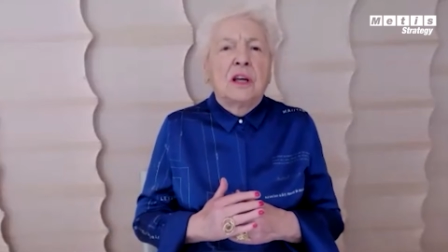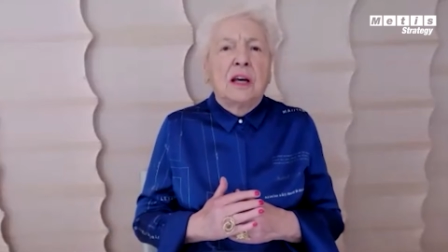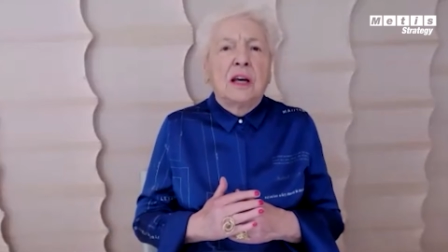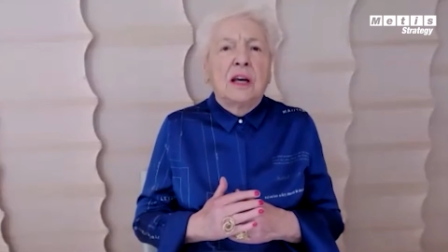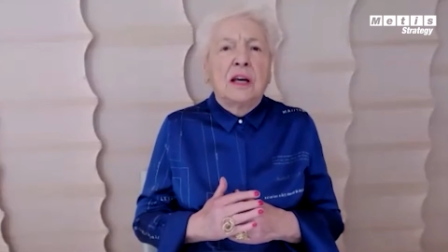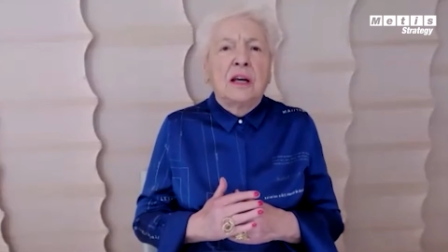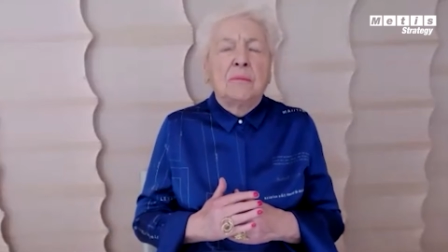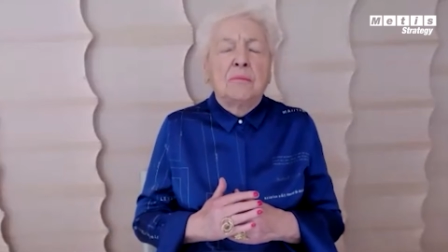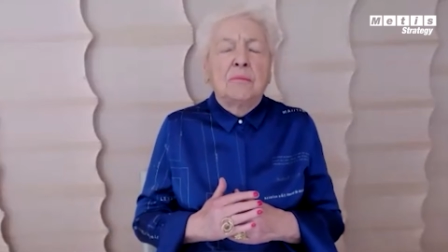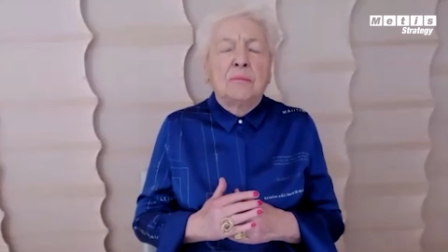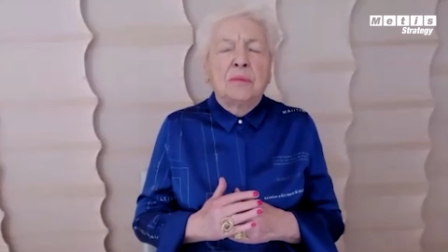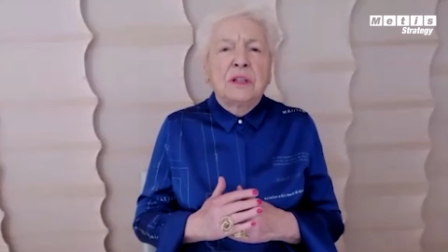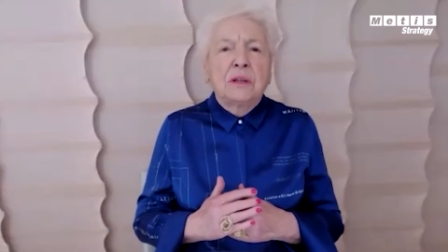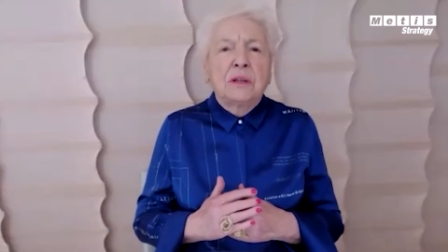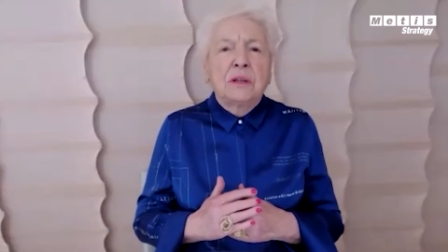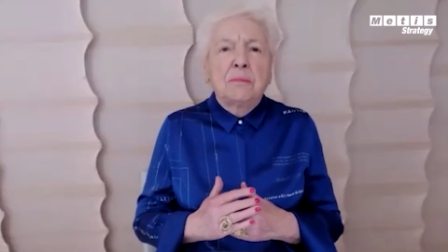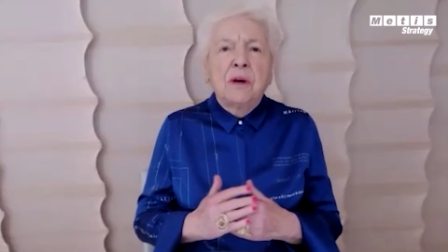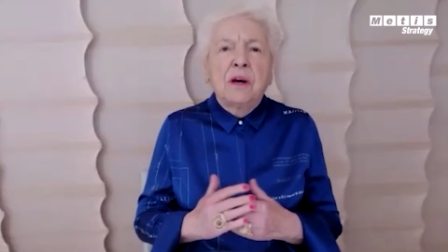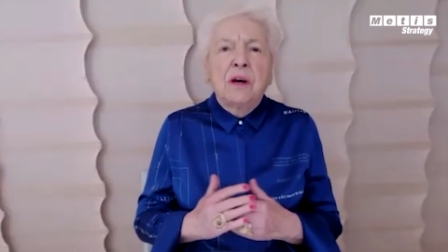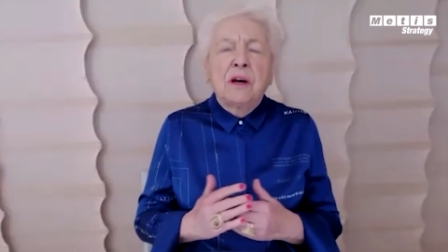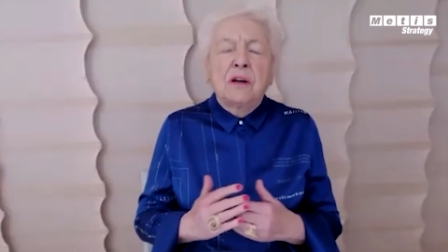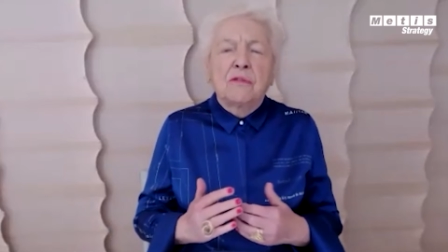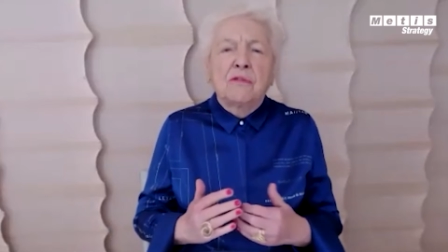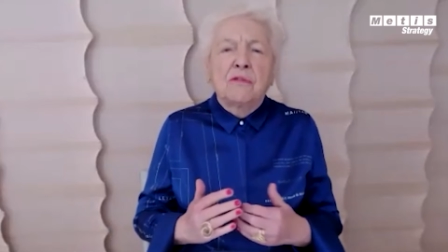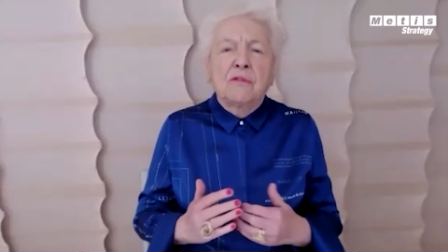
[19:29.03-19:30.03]
um, but
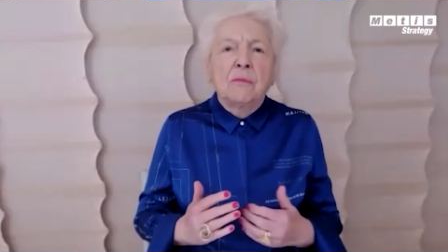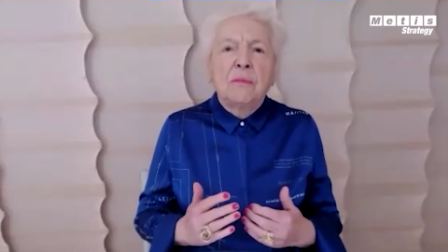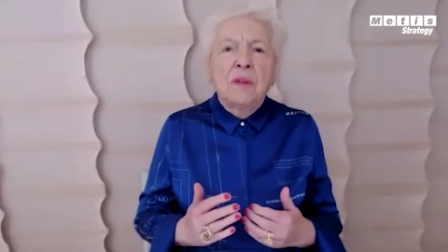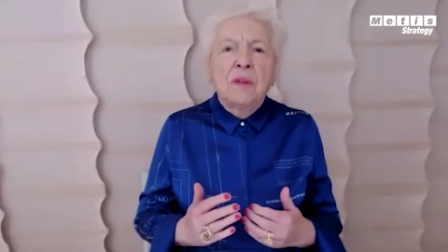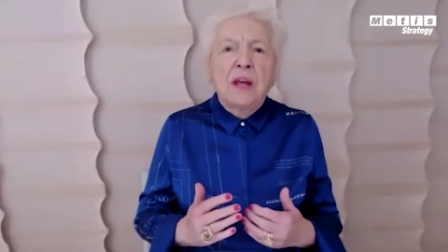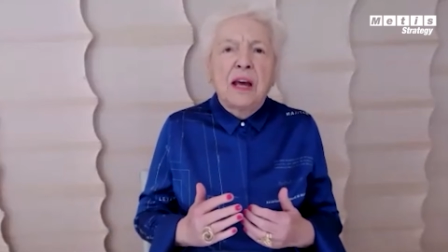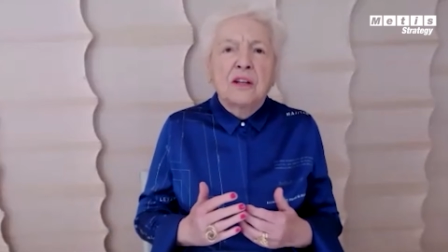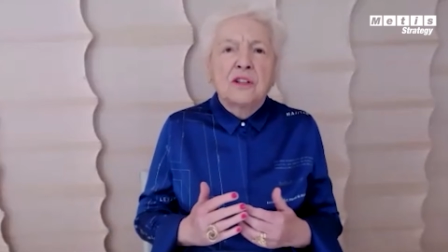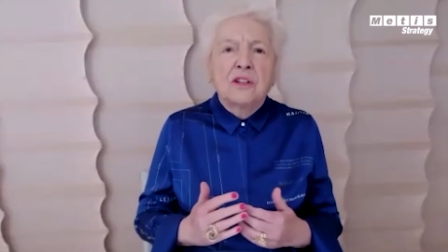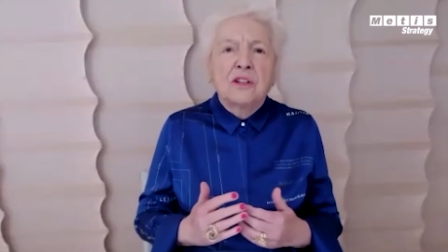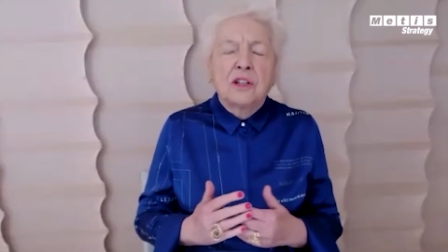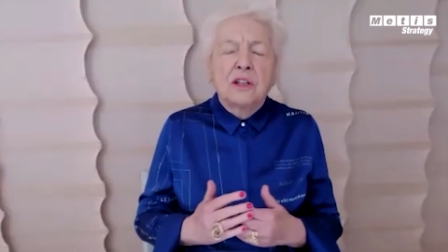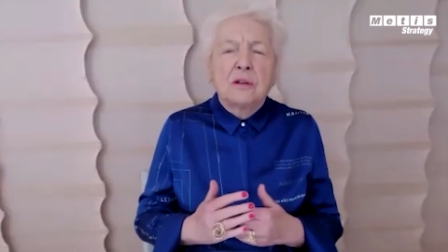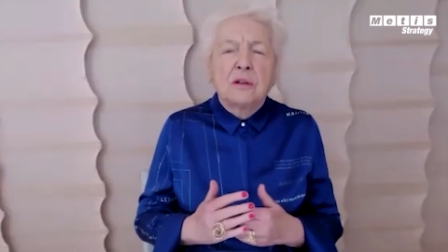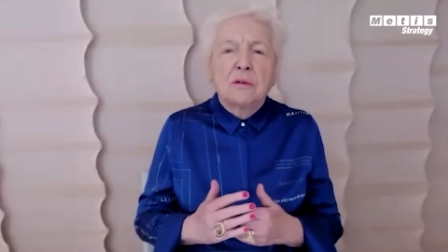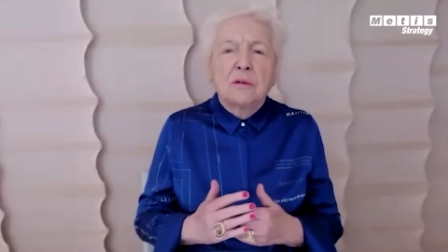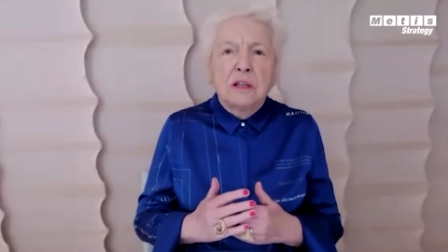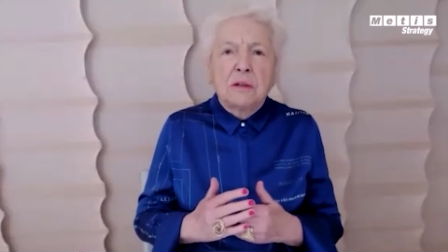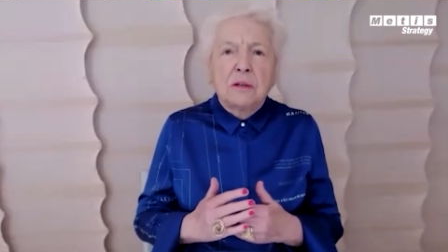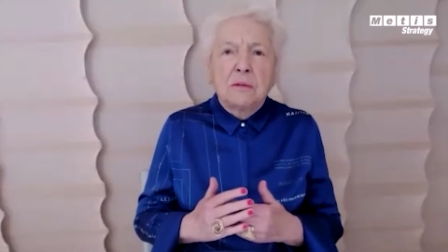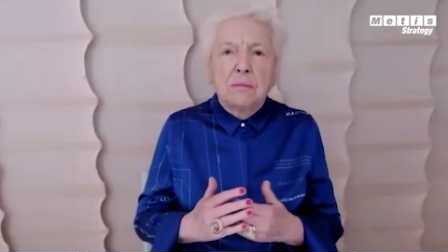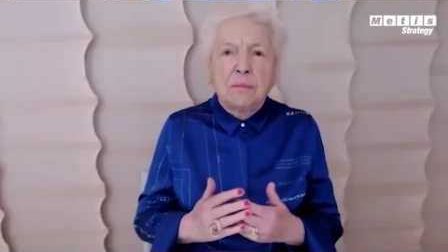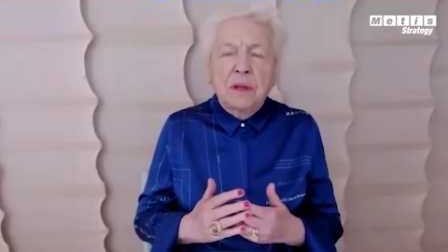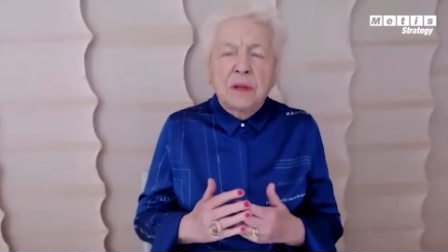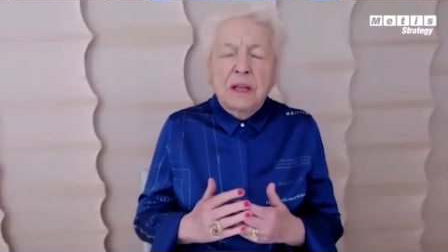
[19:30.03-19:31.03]
apart from that, it,
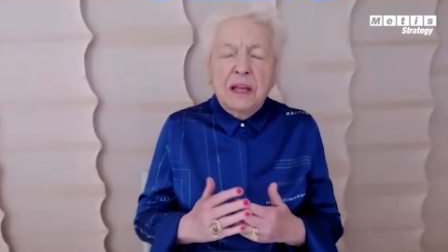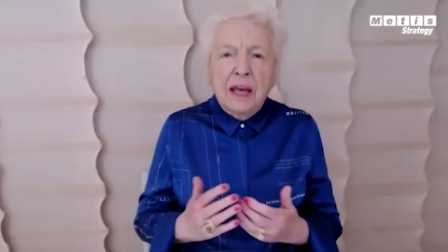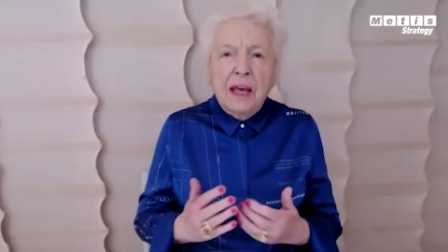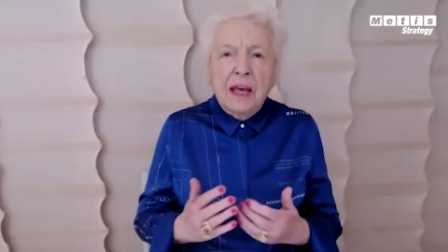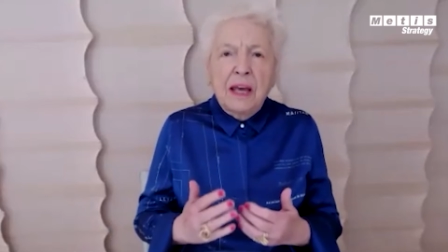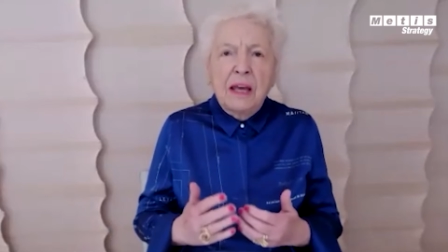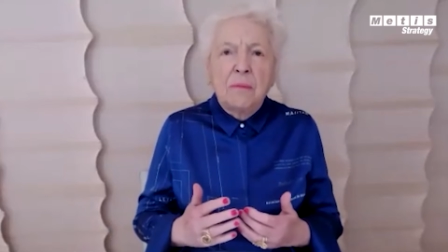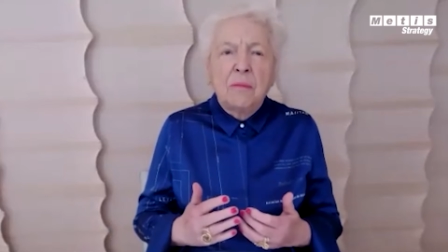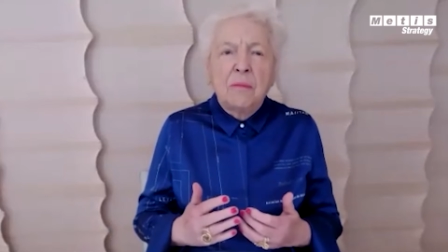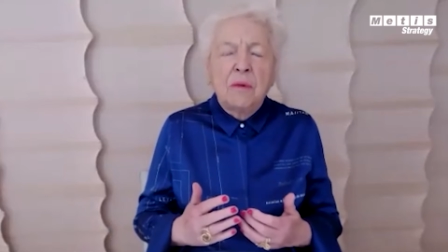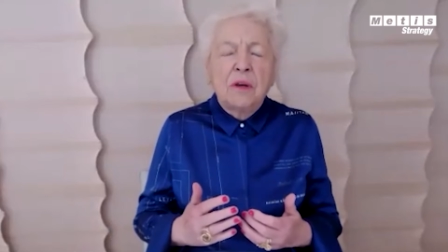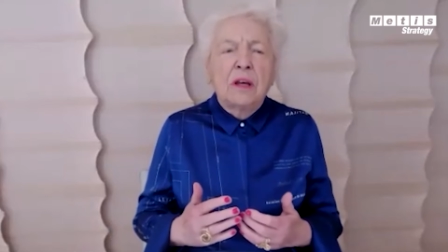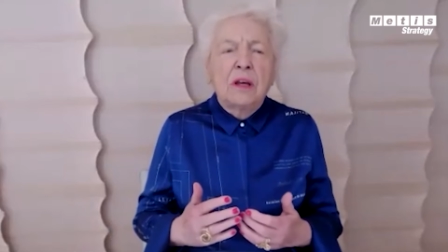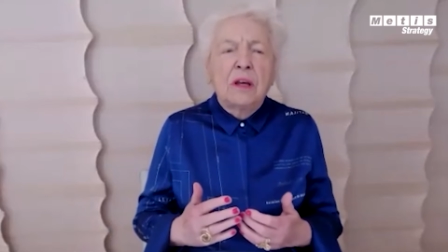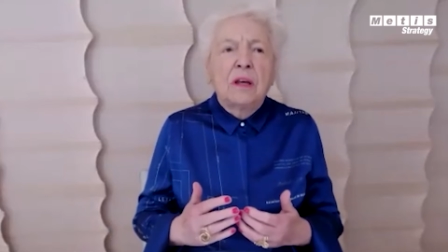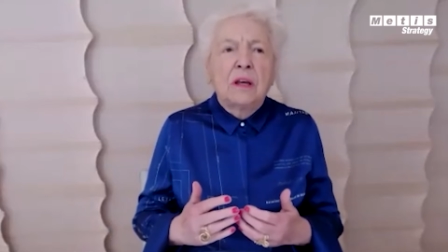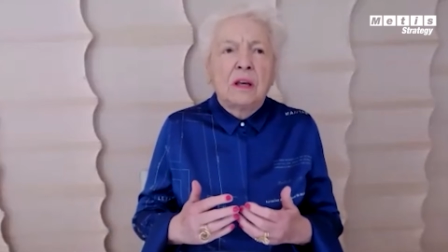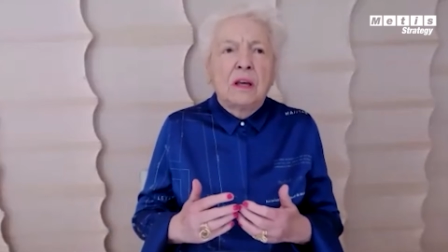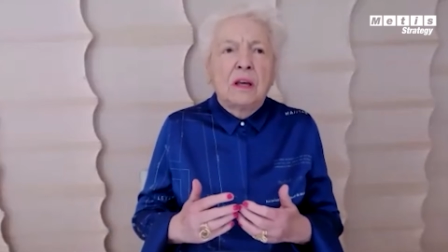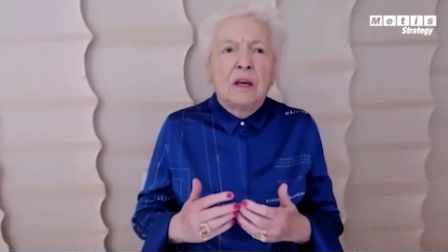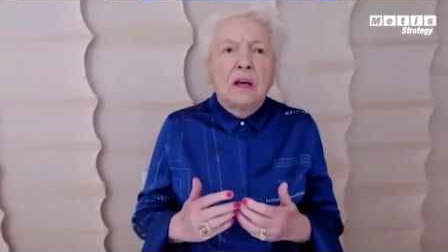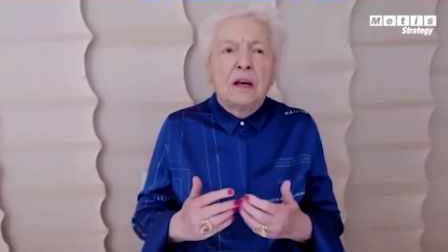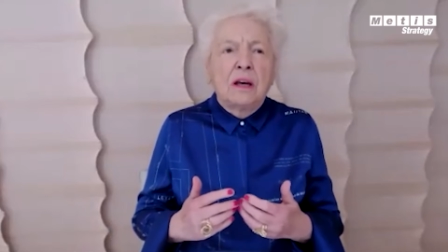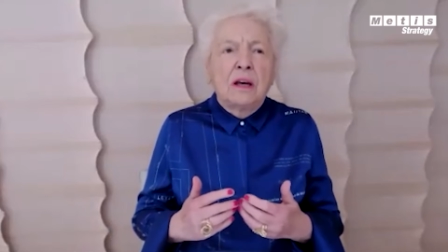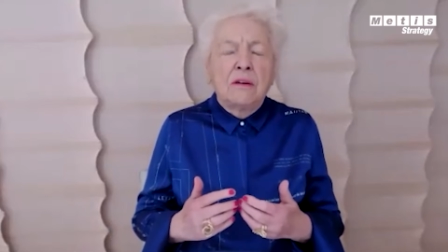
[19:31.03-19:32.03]
it became a,
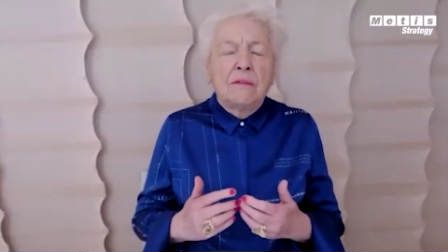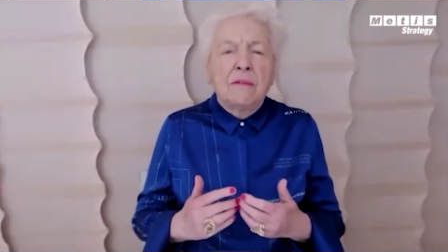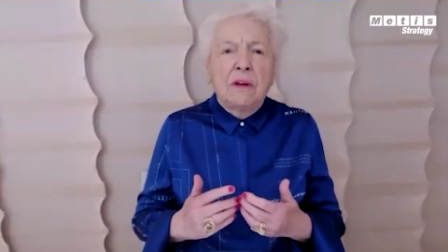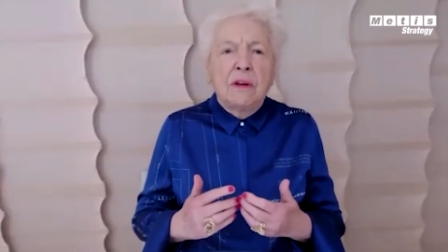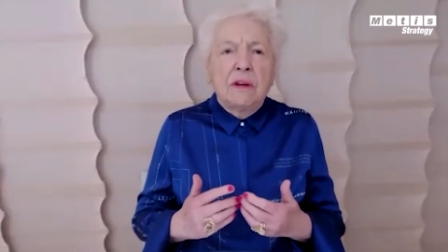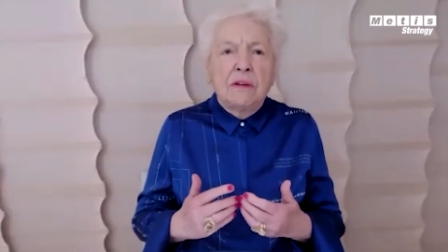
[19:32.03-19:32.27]
a,